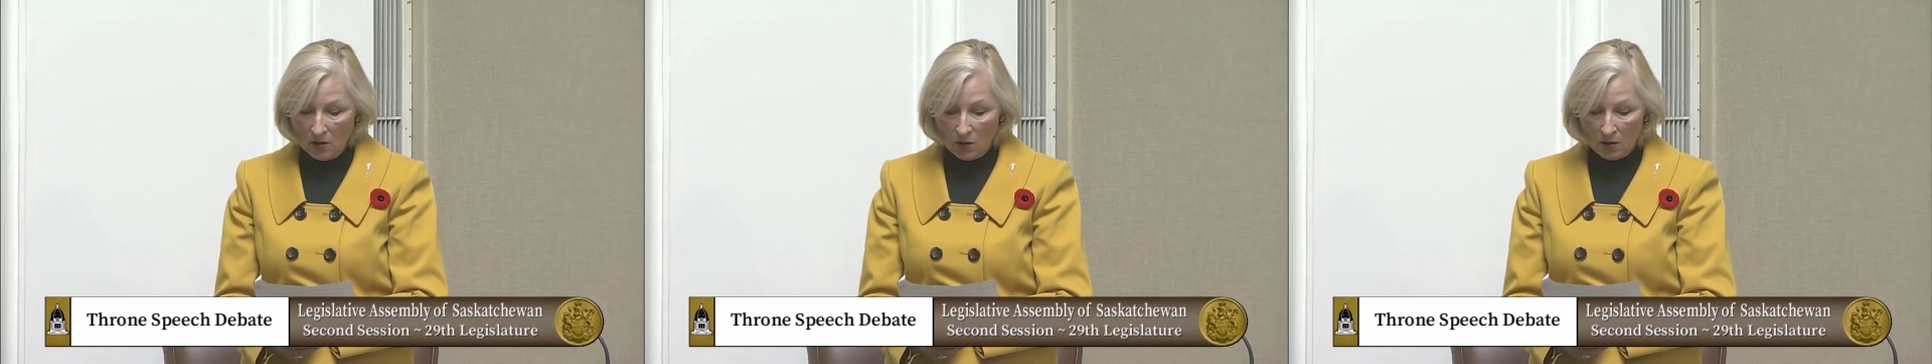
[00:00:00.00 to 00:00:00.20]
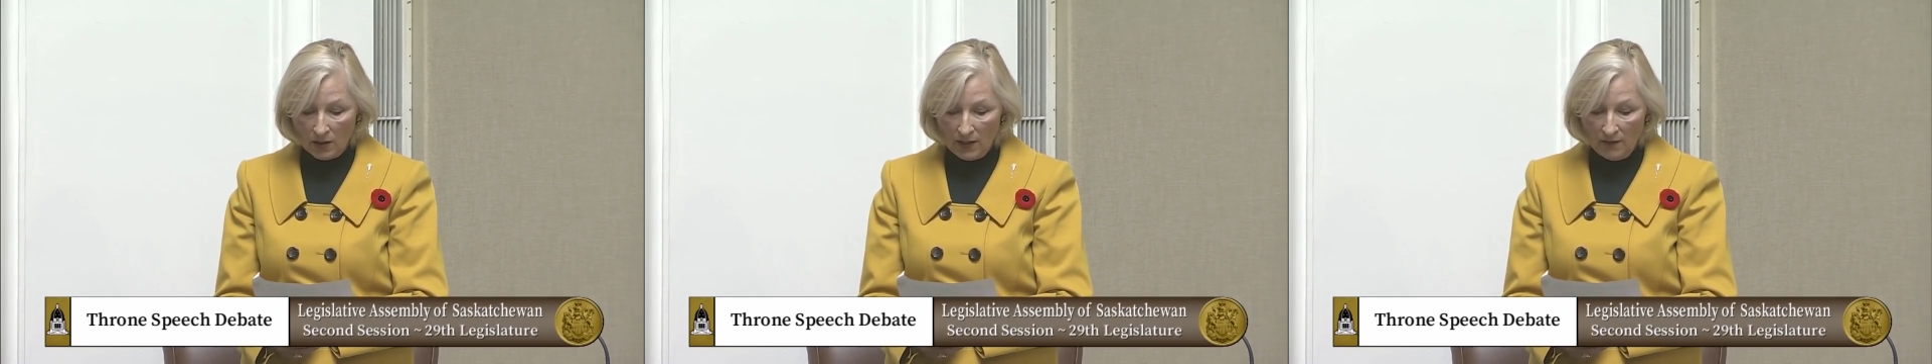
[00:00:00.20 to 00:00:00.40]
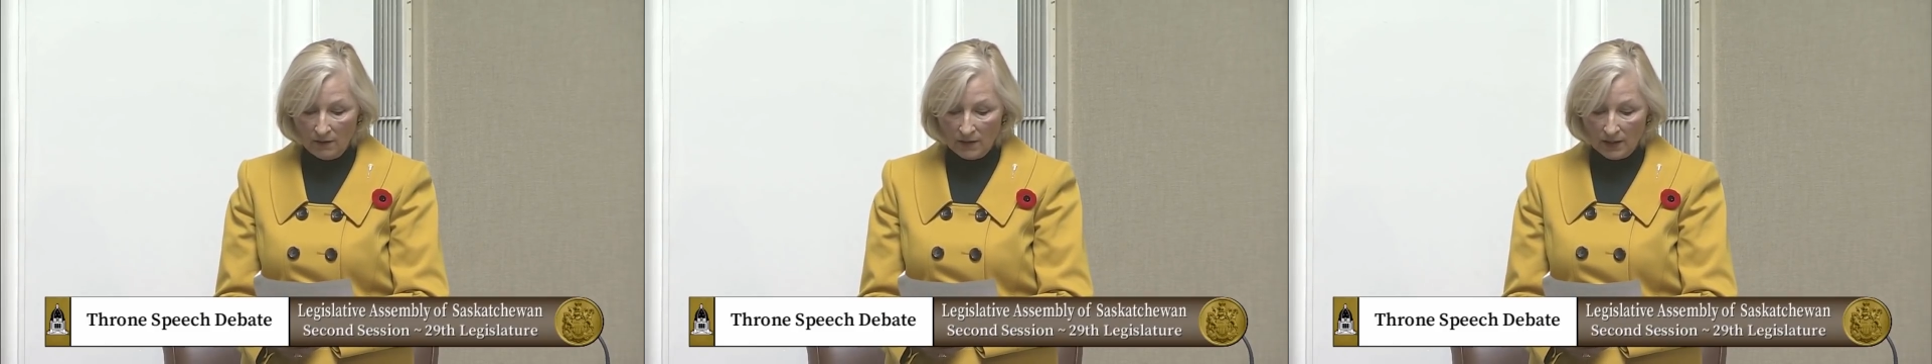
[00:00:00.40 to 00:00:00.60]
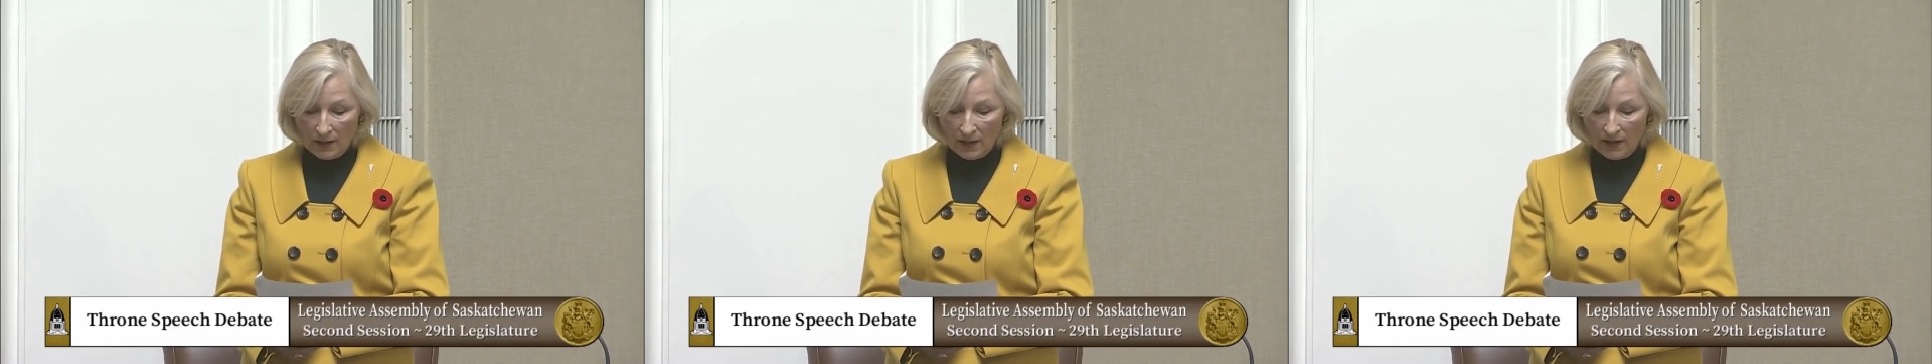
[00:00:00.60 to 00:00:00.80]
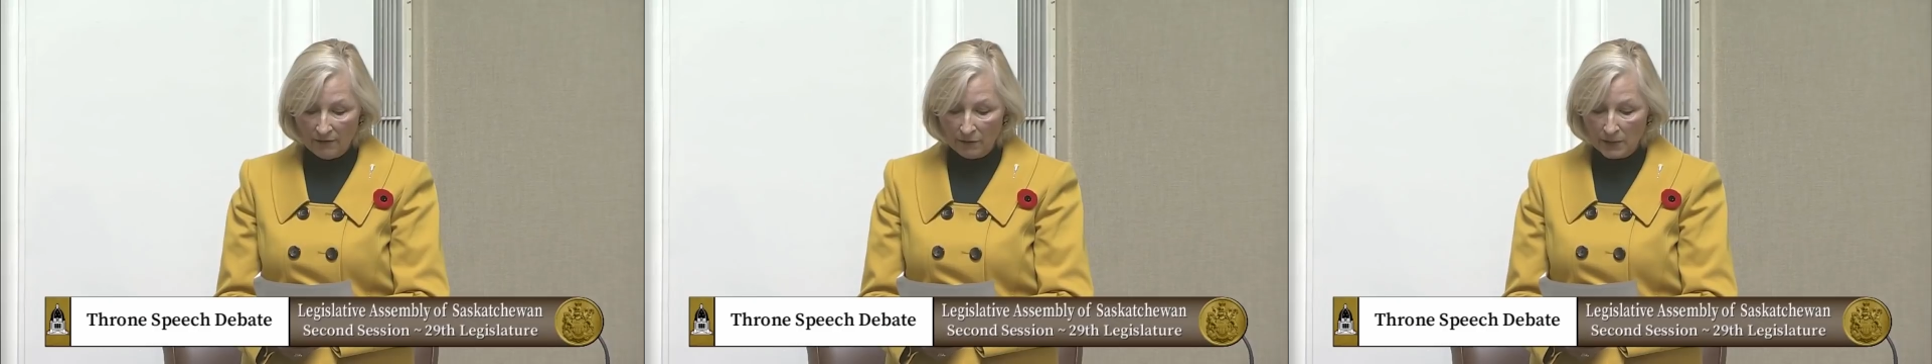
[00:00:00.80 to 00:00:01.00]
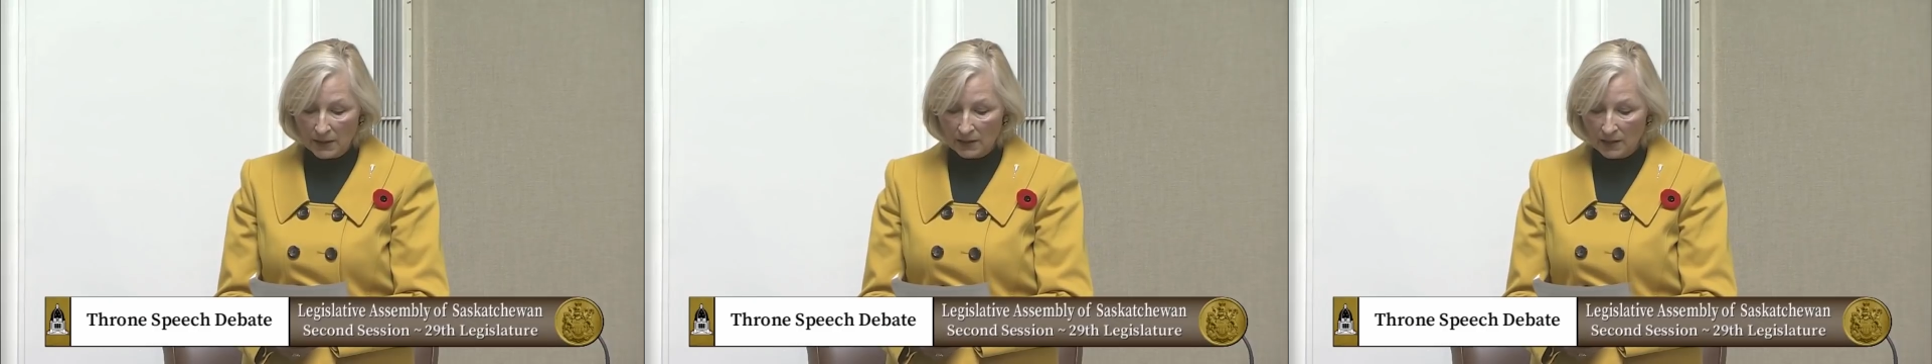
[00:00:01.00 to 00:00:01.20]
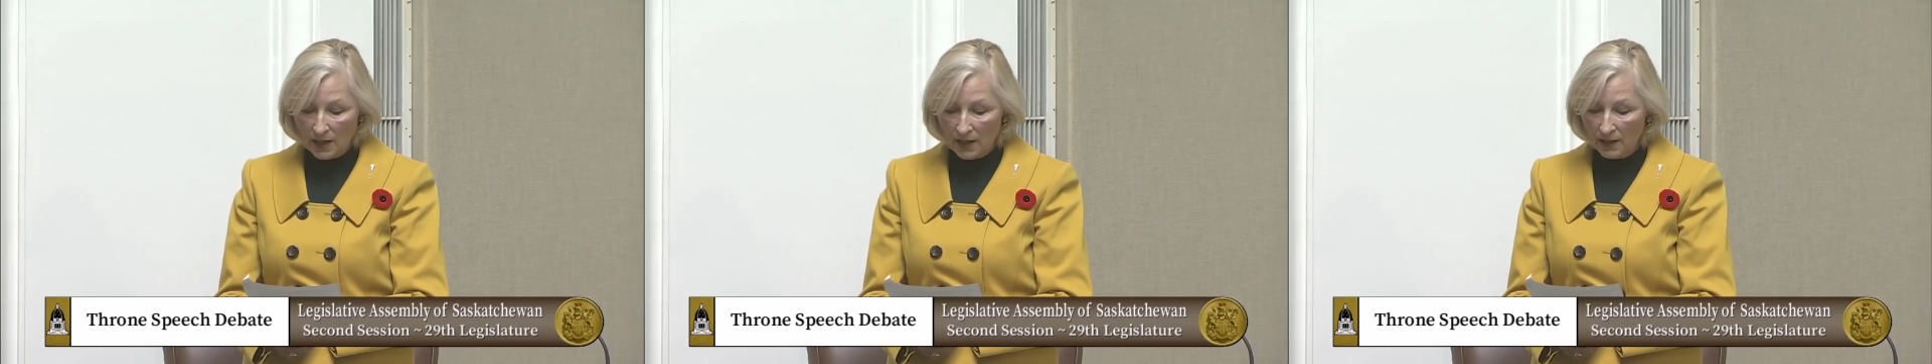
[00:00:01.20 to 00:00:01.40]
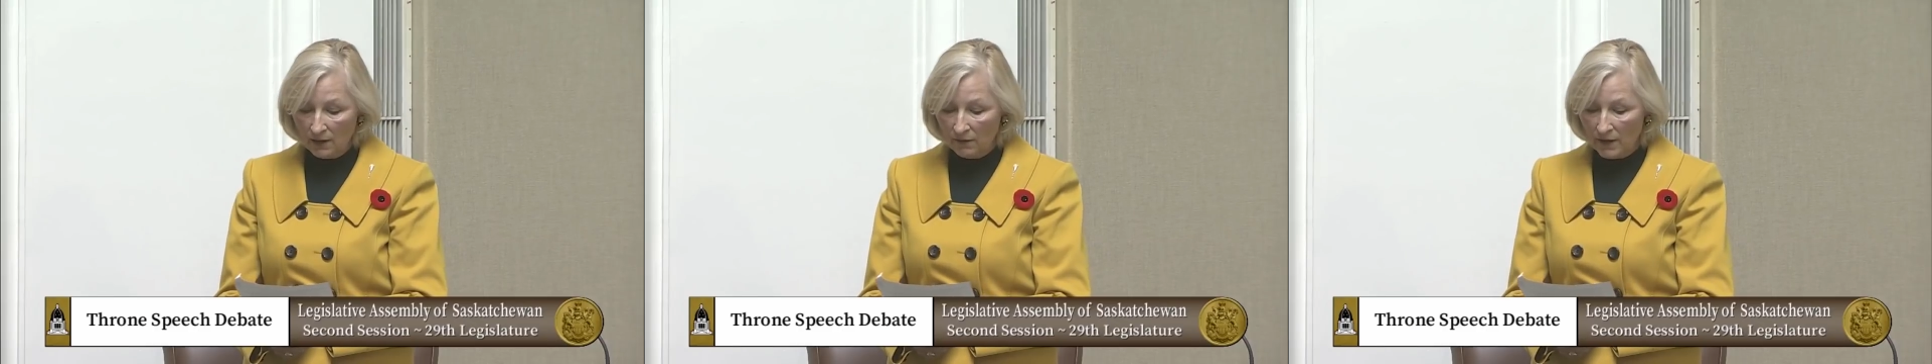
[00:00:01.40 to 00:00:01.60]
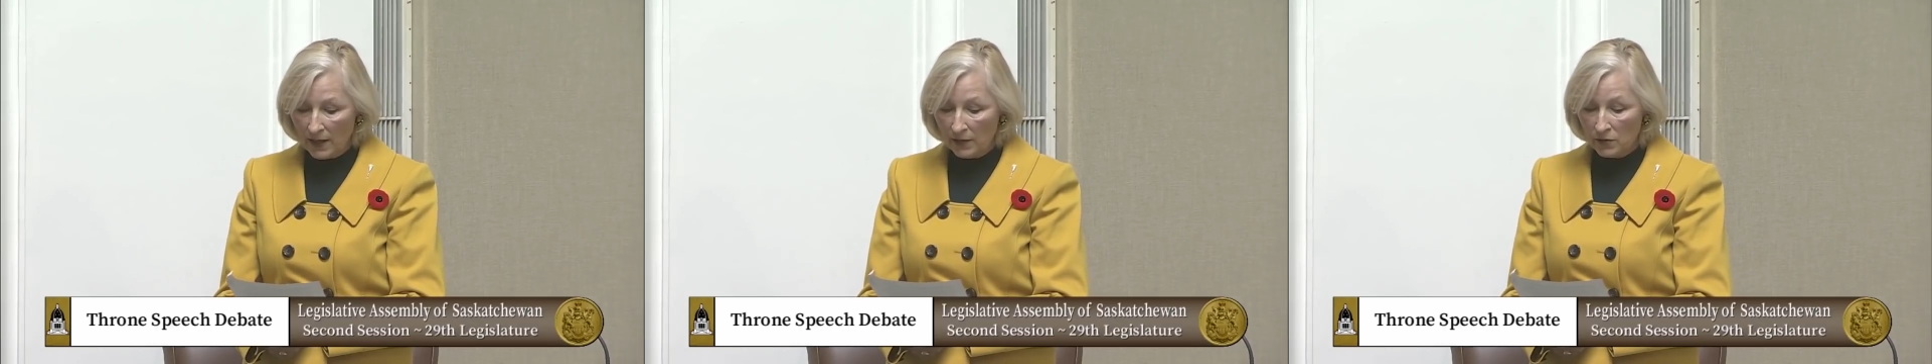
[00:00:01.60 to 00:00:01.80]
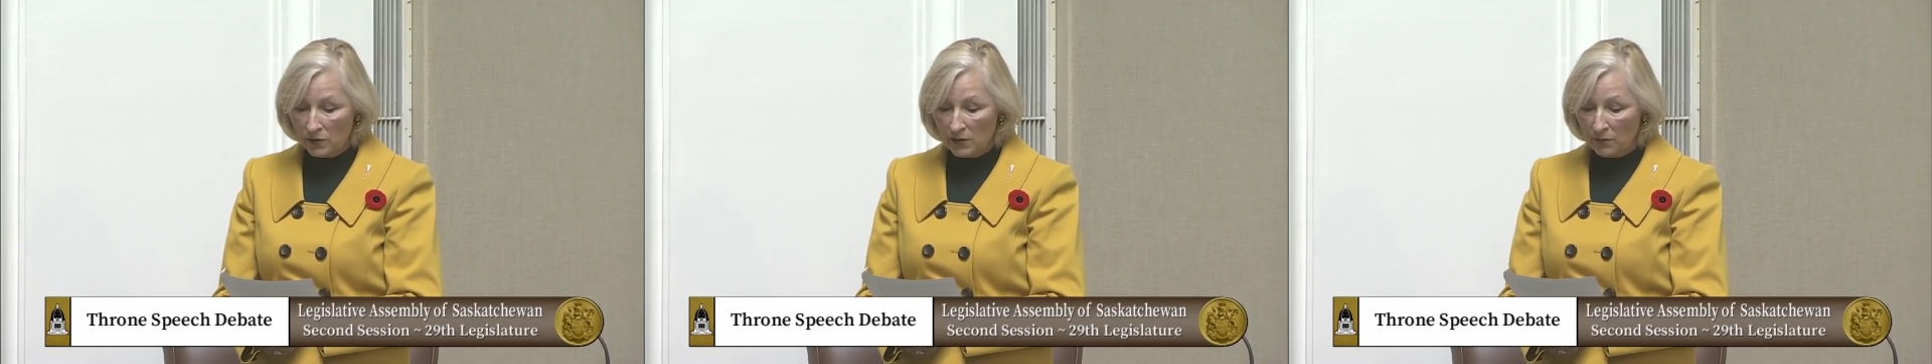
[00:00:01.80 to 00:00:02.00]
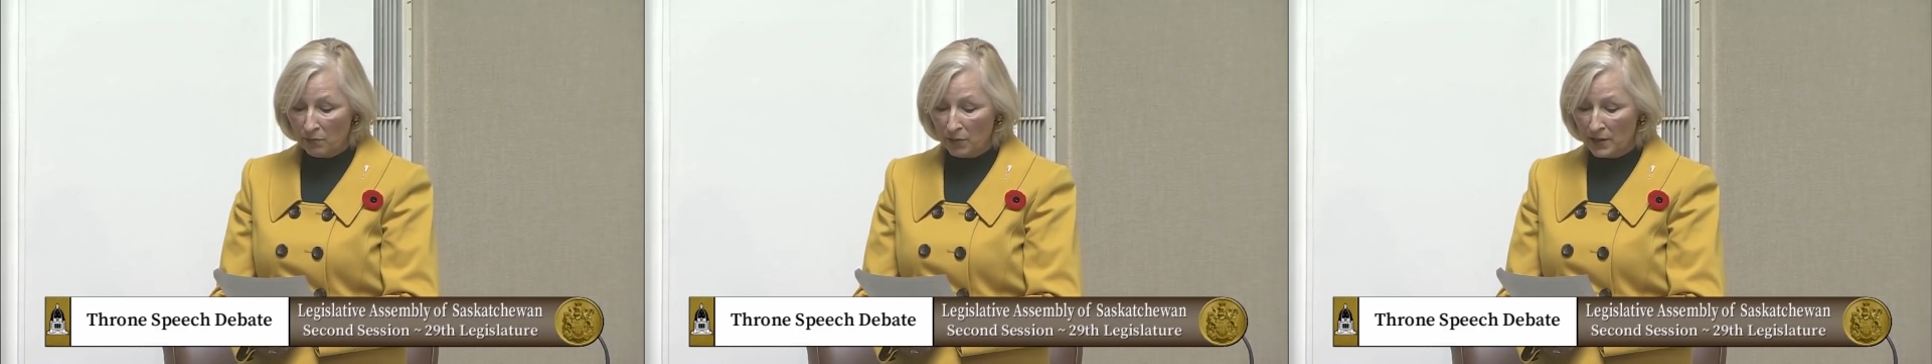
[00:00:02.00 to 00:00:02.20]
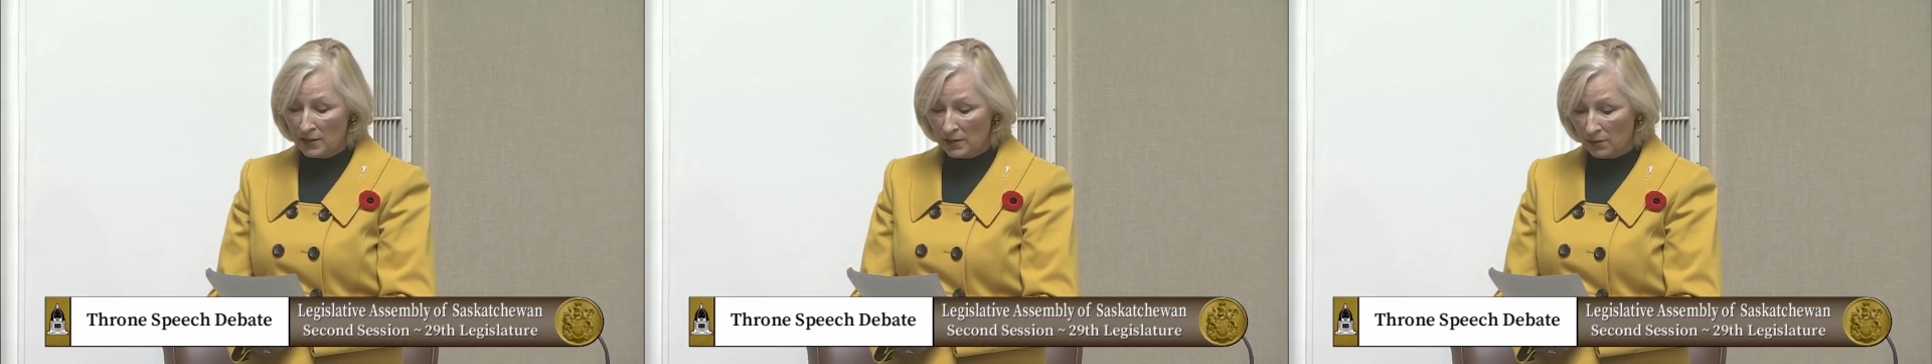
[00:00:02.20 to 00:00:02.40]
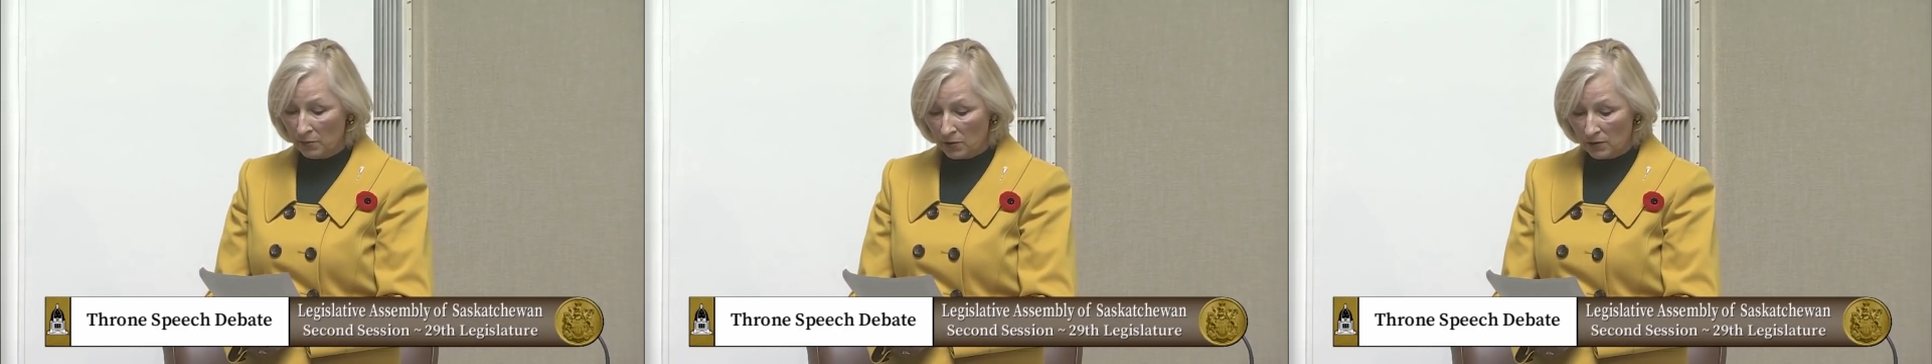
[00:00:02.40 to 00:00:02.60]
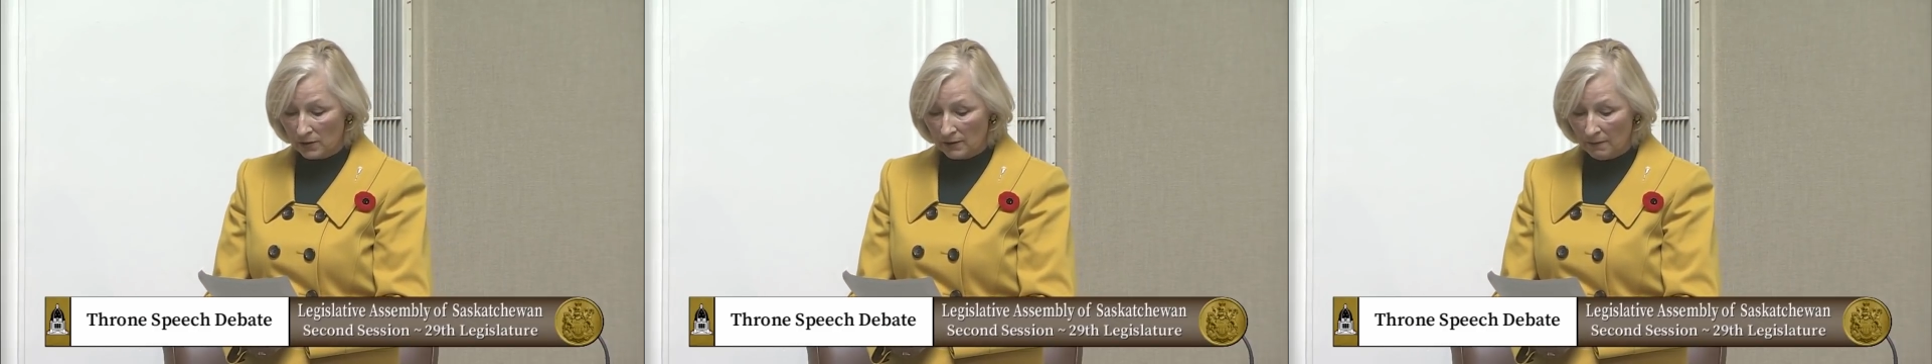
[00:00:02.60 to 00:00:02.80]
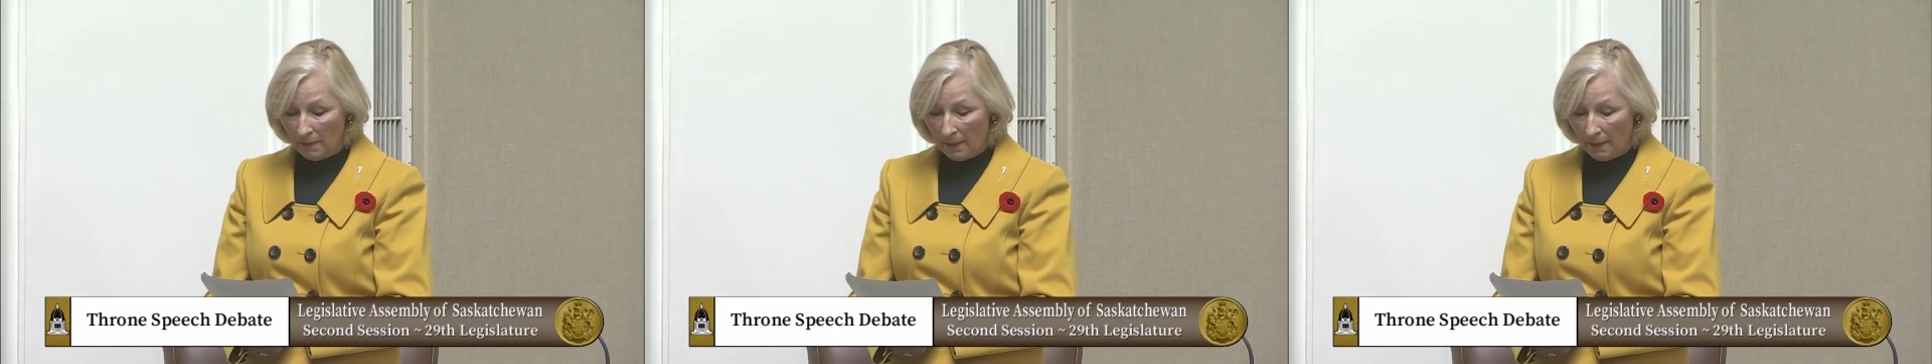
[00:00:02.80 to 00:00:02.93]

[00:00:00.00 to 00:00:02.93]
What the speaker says: or even the government's guiding values and principles?